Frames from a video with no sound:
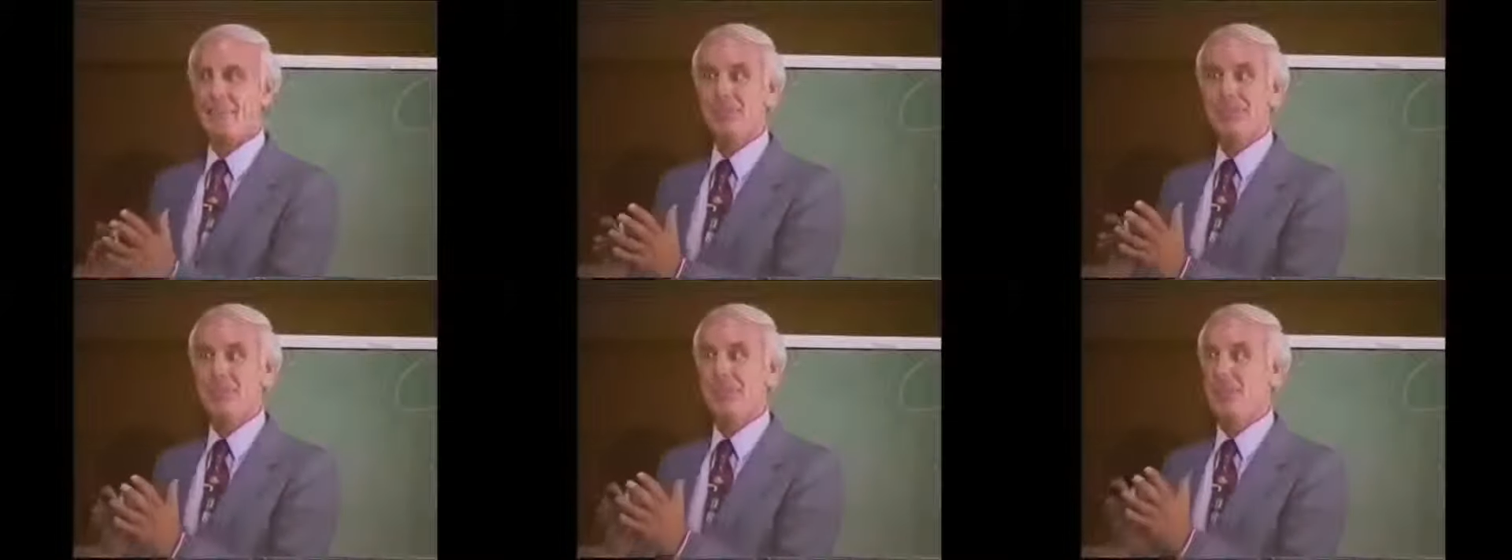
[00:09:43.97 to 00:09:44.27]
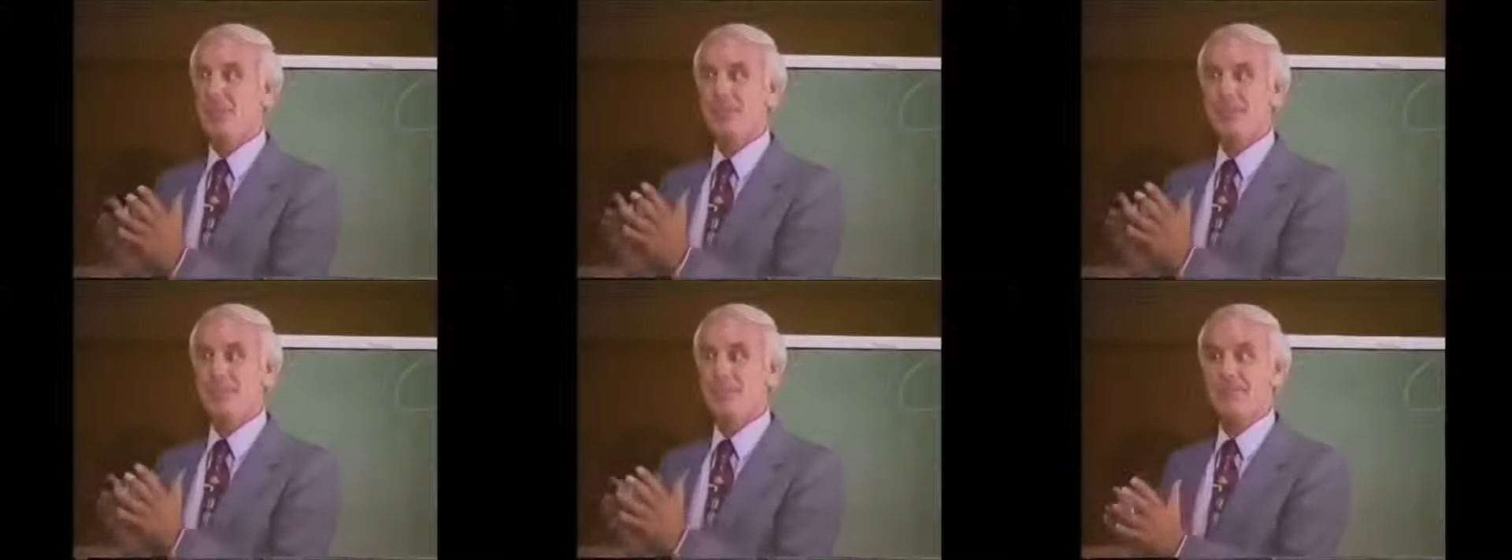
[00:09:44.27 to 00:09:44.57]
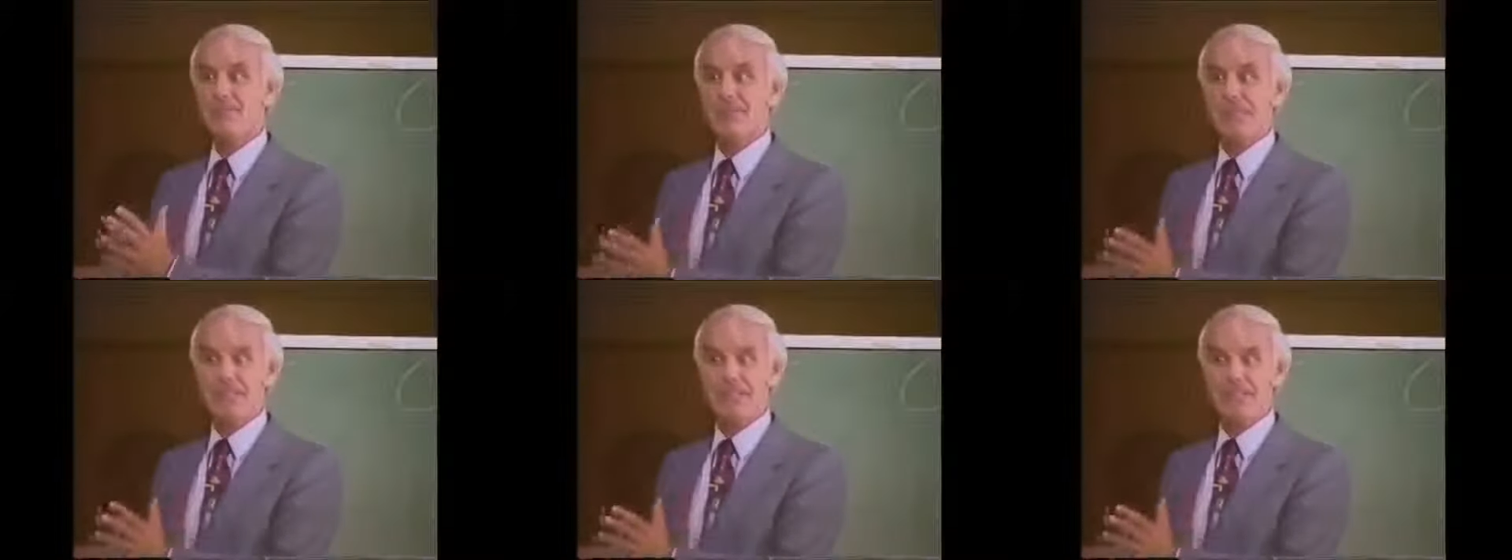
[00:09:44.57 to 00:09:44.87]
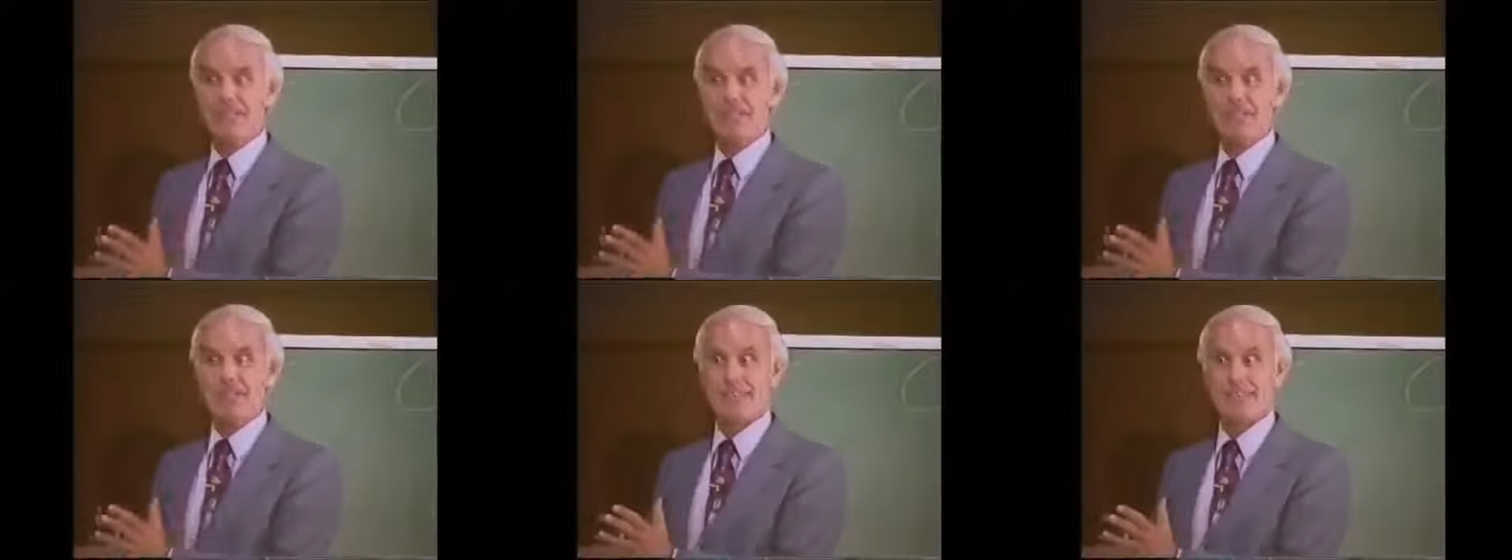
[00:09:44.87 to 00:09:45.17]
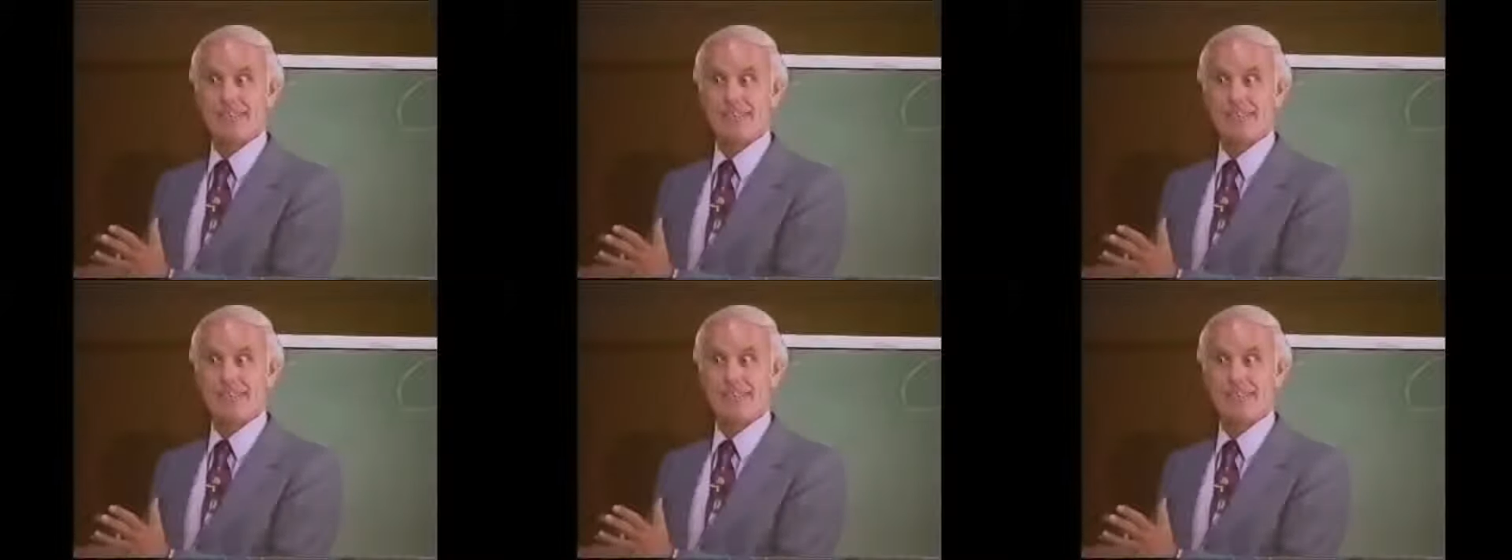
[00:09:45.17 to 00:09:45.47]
but not enough reasons."